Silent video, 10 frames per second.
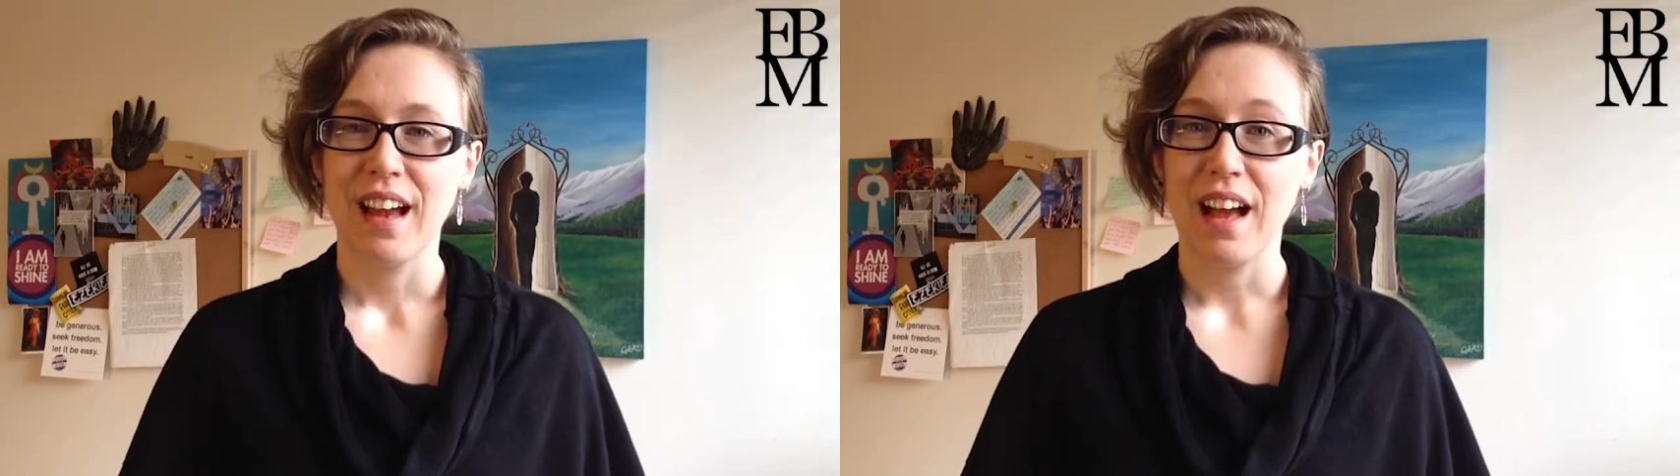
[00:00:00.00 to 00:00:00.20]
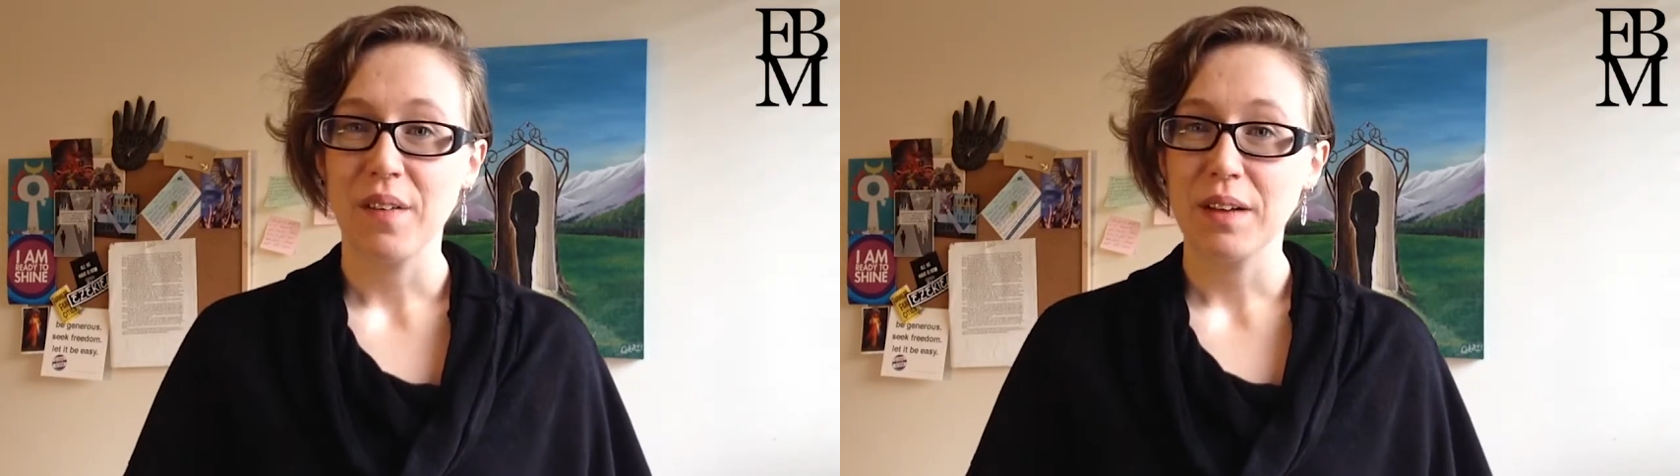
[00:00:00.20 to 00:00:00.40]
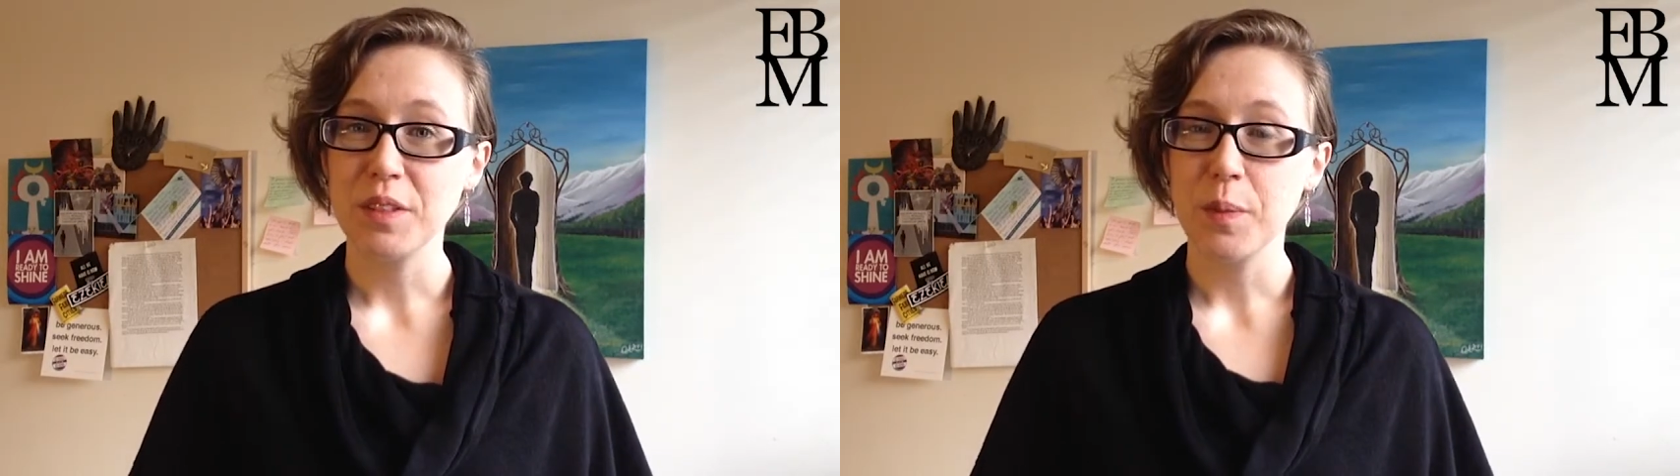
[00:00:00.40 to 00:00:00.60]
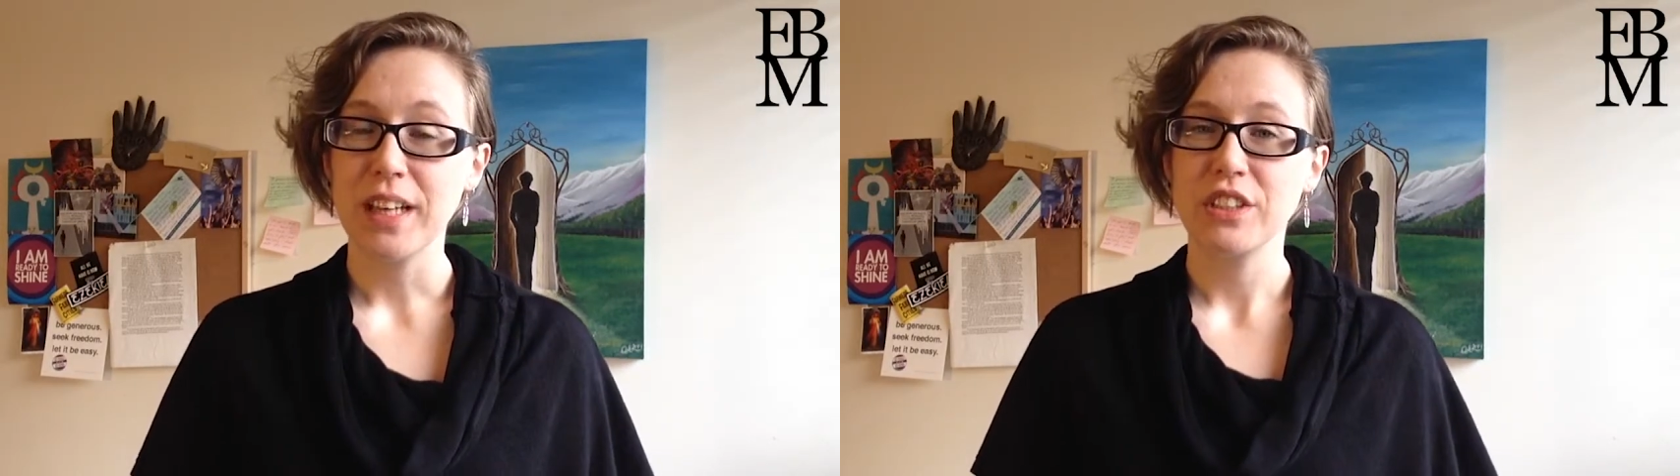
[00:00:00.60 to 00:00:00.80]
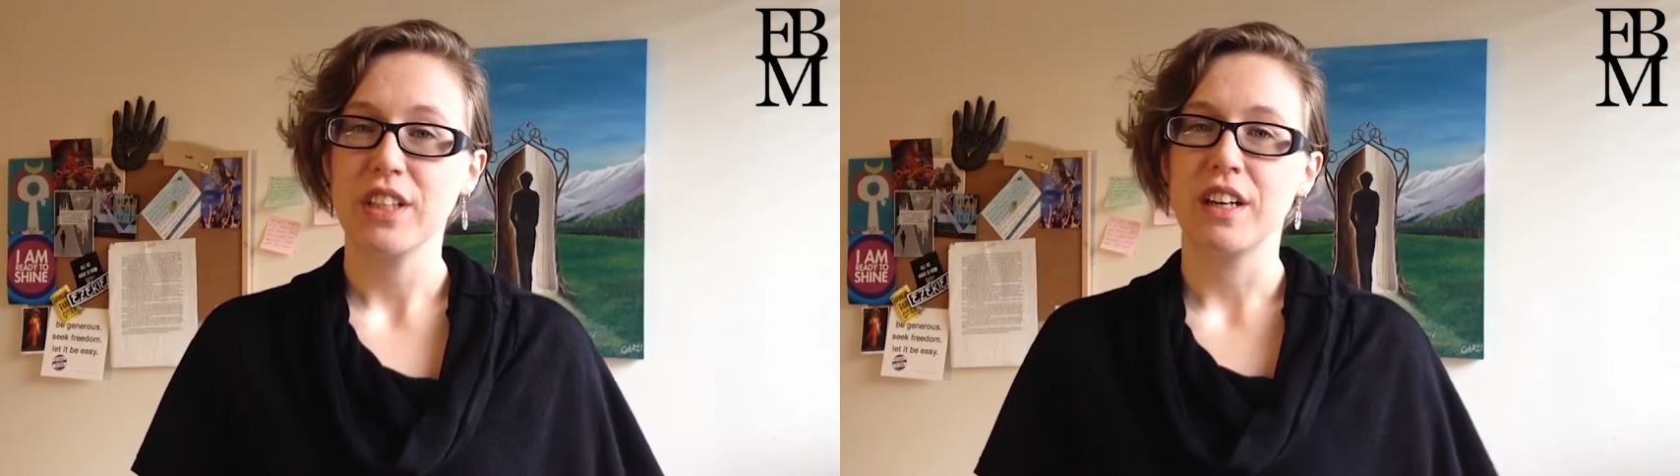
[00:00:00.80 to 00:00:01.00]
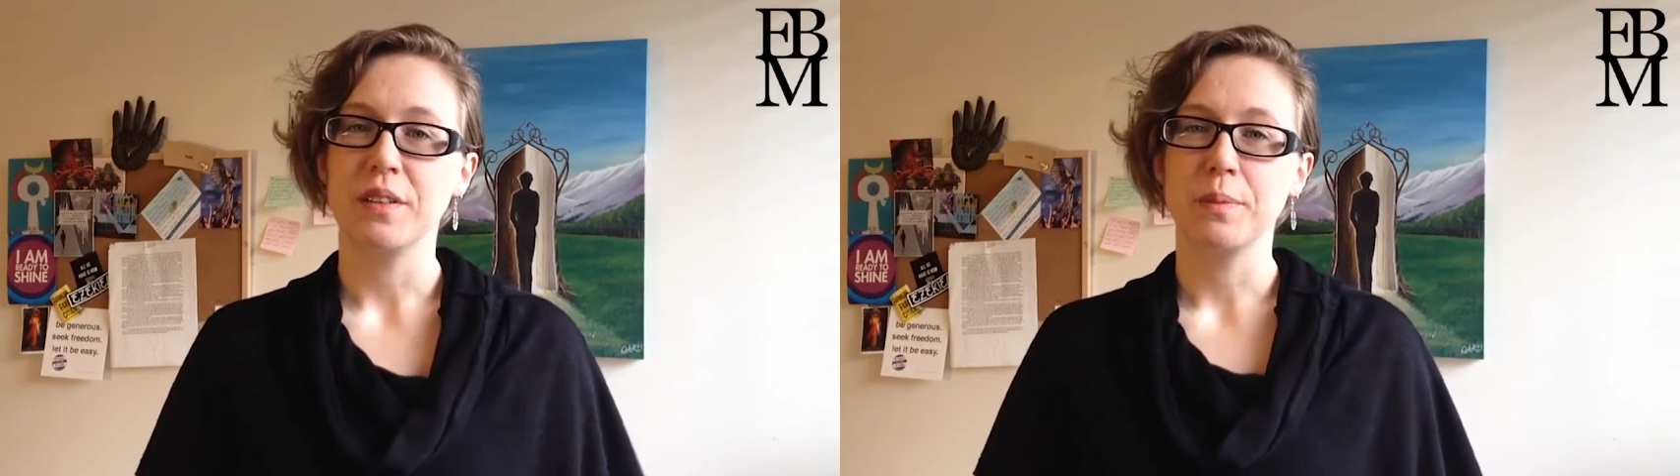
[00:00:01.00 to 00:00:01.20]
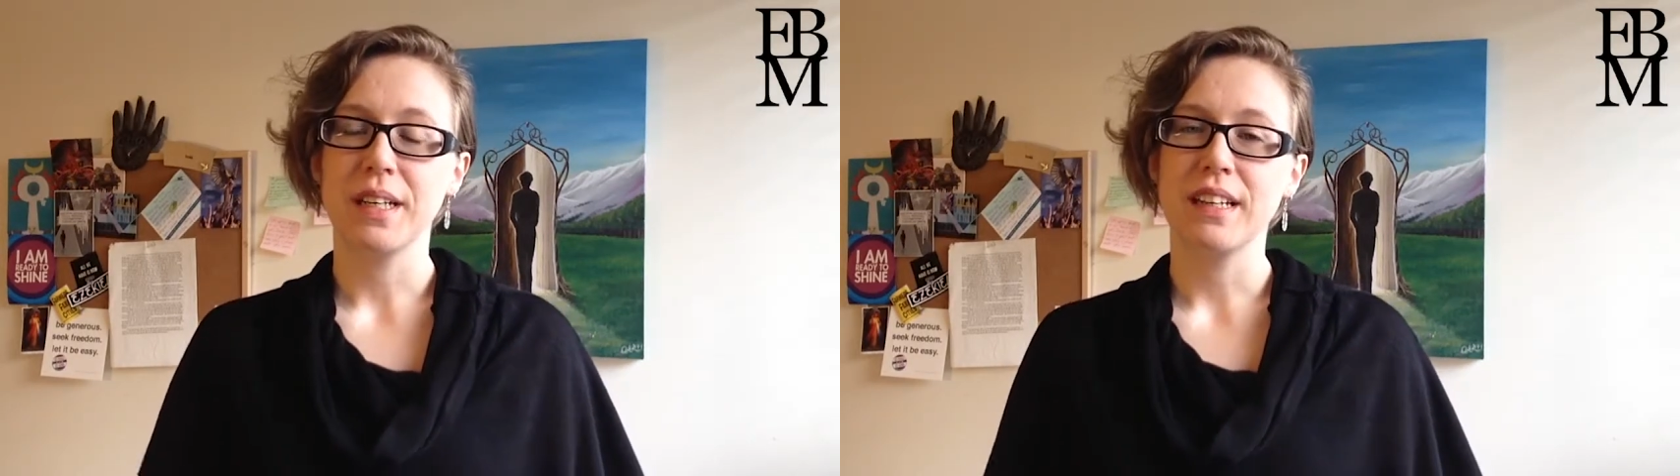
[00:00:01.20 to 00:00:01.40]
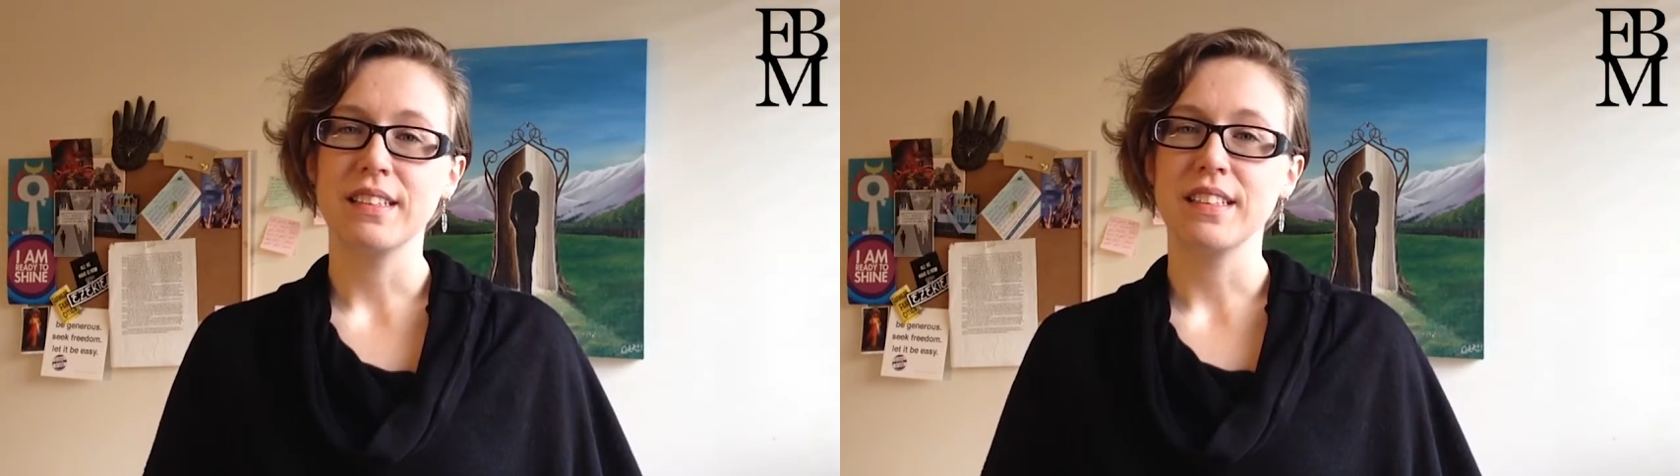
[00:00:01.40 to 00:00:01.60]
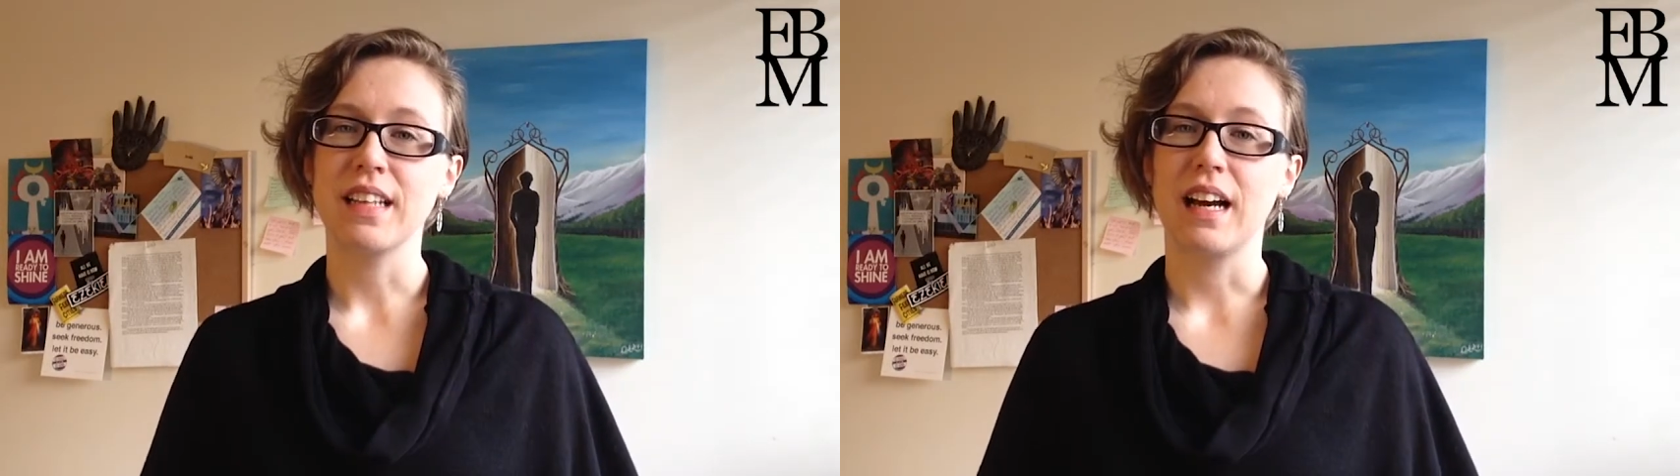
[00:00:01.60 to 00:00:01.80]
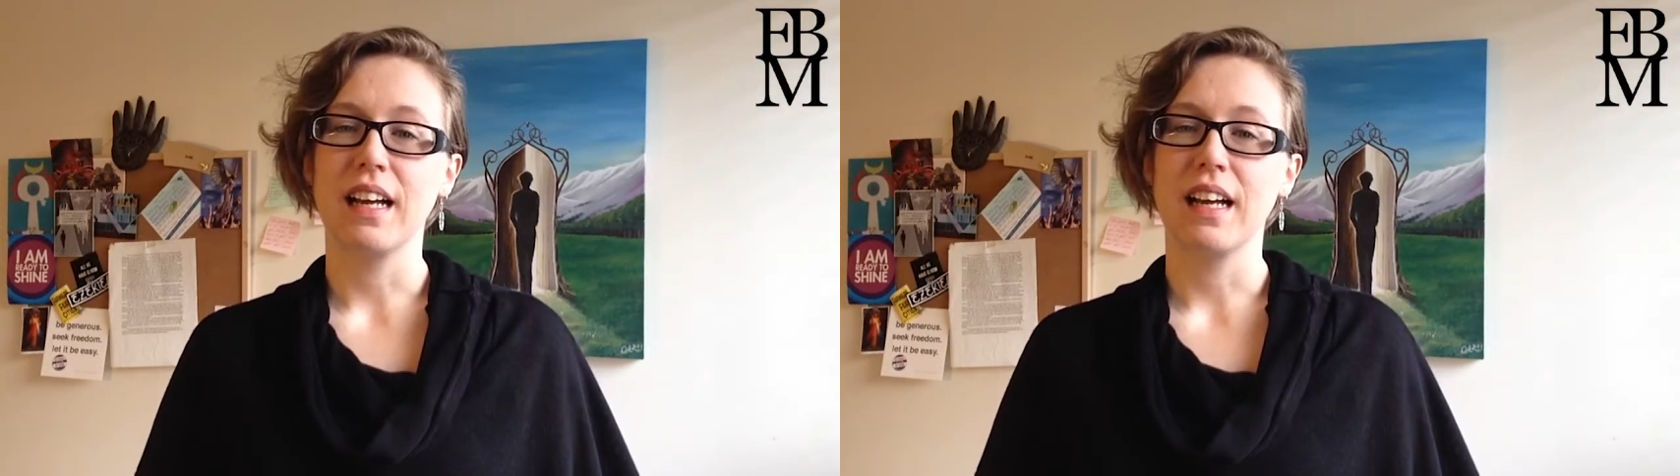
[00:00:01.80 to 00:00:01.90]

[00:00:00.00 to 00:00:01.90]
I've come to Patreon because